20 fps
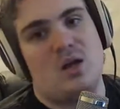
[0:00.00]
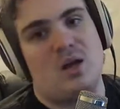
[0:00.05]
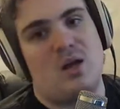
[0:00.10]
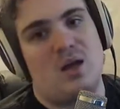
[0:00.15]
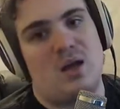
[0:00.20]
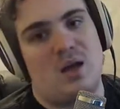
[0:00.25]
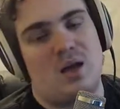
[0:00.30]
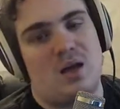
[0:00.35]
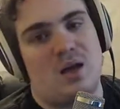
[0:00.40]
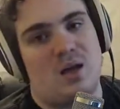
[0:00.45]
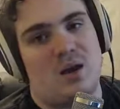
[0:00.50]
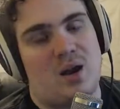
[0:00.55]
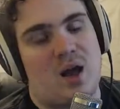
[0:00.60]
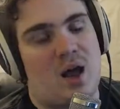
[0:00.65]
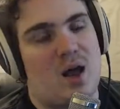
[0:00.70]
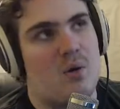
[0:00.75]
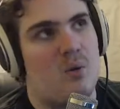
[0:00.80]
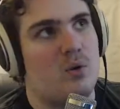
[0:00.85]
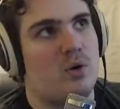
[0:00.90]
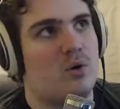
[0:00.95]
And
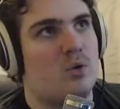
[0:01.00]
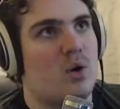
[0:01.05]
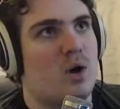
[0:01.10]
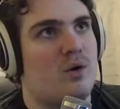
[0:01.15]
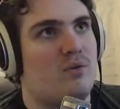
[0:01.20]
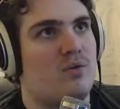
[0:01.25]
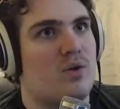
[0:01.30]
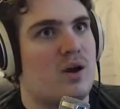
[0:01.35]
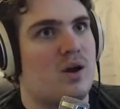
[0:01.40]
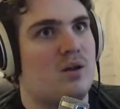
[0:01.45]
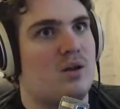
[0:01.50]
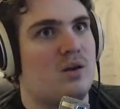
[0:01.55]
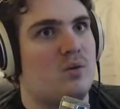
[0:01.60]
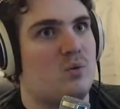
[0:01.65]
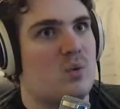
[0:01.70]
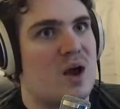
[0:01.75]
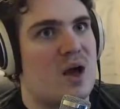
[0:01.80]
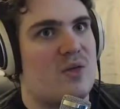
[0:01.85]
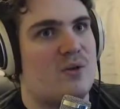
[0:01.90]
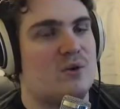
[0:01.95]
I would quite frankly
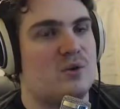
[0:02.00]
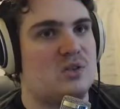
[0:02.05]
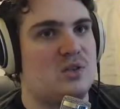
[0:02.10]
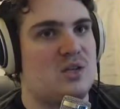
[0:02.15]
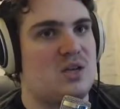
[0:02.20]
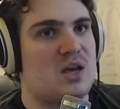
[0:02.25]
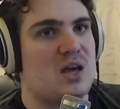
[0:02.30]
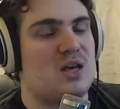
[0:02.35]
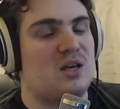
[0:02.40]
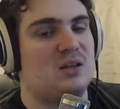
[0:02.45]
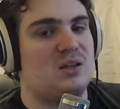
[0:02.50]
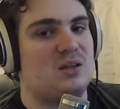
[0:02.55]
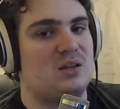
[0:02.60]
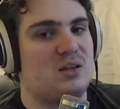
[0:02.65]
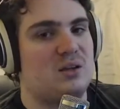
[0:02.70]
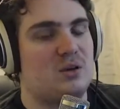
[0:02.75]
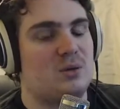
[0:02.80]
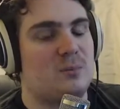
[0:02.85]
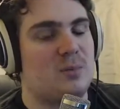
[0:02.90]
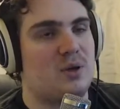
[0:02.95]
rather see a
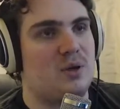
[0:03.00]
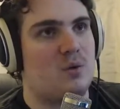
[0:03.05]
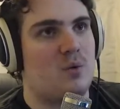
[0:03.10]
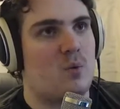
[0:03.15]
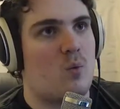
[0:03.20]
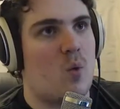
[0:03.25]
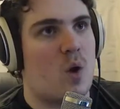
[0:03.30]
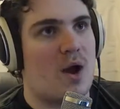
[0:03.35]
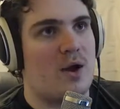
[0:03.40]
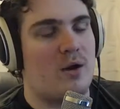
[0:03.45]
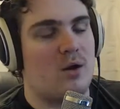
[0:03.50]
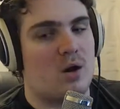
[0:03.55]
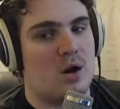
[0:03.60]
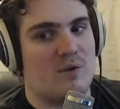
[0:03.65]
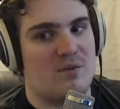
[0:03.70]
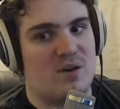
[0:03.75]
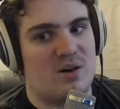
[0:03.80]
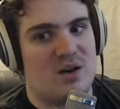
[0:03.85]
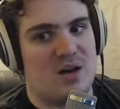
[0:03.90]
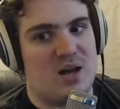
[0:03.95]
little bit wider
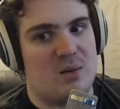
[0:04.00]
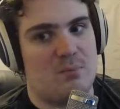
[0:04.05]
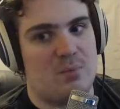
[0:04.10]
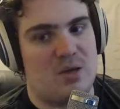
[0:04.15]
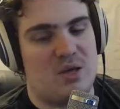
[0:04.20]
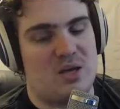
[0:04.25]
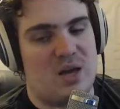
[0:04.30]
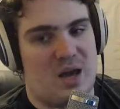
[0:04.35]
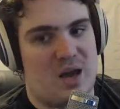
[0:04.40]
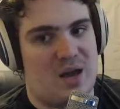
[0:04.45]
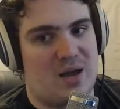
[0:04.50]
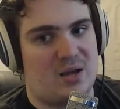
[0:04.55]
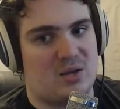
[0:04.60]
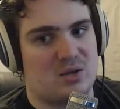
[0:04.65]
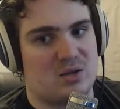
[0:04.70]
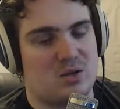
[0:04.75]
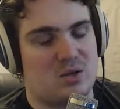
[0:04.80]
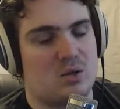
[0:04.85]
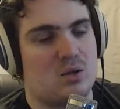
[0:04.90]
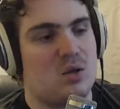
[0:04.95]
of a net be
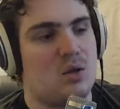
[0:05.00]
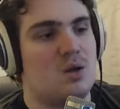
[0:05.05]
cast,